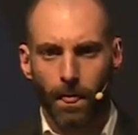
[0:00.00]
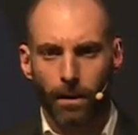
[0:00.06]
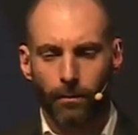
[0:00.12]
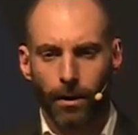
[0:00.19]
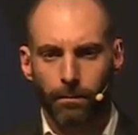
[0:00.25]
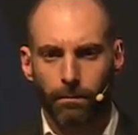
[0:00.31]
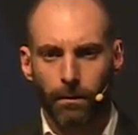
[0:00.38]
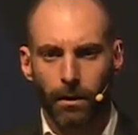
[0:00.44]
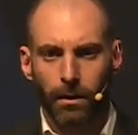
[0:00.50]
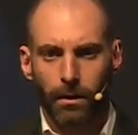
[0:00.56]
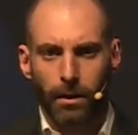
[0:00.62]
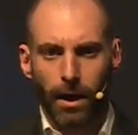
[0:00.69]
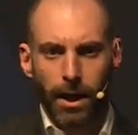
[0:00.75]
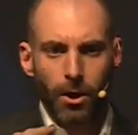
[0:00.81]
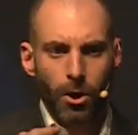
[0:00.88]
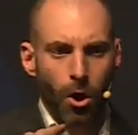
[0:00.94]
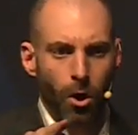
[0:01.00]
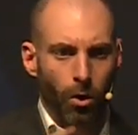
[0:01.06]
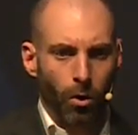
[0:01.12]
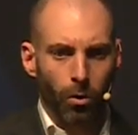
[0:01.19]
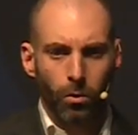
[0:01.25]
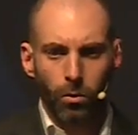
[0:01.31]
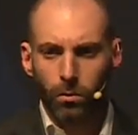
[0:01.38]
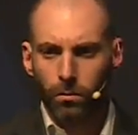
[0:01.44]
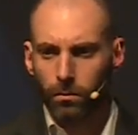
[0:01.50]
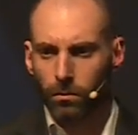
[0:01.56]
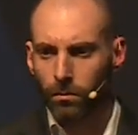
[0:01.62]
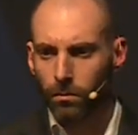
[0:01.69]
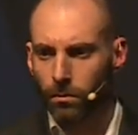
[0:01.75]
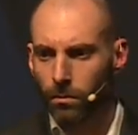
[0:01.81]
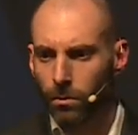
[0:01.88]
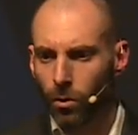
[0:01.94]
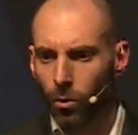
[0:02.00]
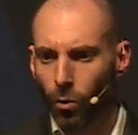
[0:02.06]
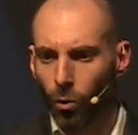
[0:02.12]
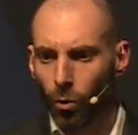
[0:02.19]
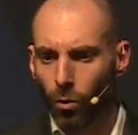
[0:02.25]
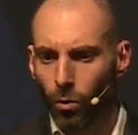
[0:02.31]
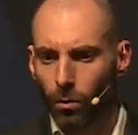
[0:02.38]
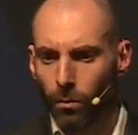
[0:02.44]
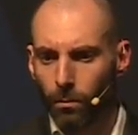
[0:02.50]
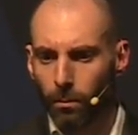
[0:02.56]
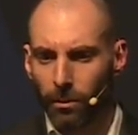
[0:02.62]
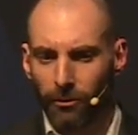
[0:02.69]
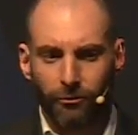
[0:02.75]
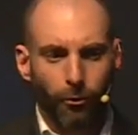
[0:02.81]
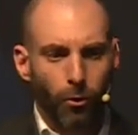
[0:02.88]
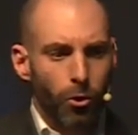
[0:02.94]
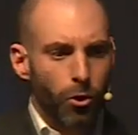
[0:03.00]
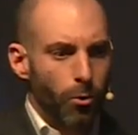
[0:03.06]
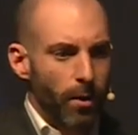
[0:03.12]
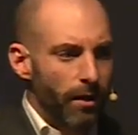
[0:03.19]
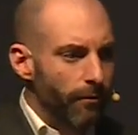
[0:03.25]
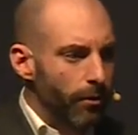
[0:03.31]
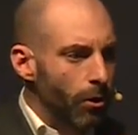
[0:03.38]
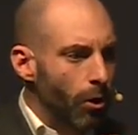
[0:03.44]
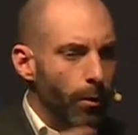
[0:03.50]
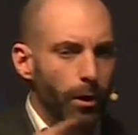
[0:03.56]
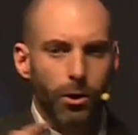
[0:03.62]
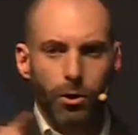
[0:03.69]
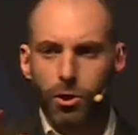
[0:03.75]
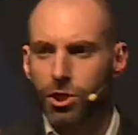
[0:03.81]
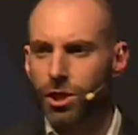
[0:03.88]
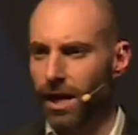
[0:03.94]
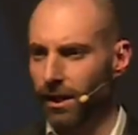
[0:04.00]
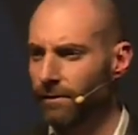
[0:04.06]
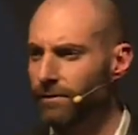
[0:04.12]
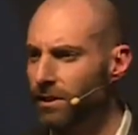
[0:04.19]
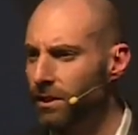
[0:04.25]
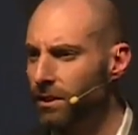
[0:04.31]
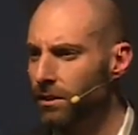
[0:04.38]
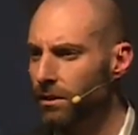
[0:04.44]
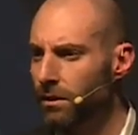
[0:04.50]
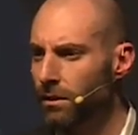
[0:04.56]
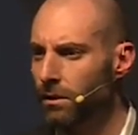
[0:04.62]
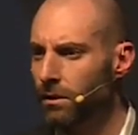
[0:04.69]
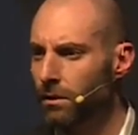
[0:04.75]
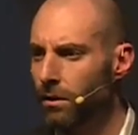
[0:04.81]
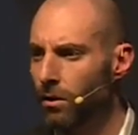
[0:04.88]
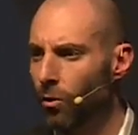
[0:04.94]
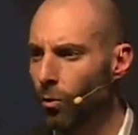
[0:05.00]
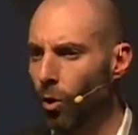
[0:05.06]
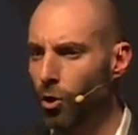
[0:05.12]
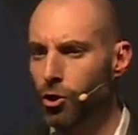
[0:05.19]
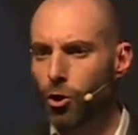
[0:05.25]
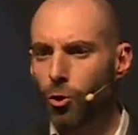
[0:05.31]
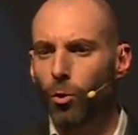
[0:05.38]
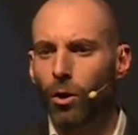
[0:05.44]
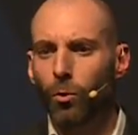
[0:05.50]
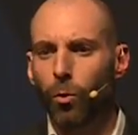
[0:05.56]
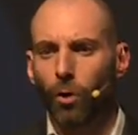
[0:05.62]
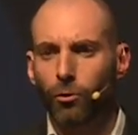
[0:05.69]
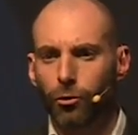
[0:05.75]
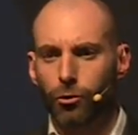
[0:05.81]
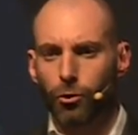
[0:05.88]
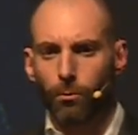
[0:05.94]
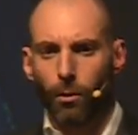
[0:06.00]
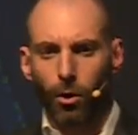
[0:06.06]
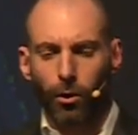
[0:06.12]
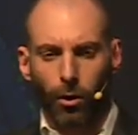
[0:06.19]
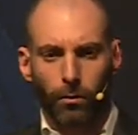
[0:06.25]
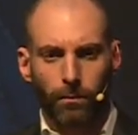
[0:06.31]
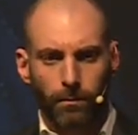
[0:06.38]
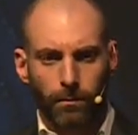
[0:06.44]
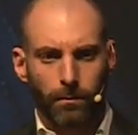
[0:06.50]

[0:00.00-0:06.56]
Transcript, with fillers: Right? They know, before you even know it yourselves, what you will want tomorrow.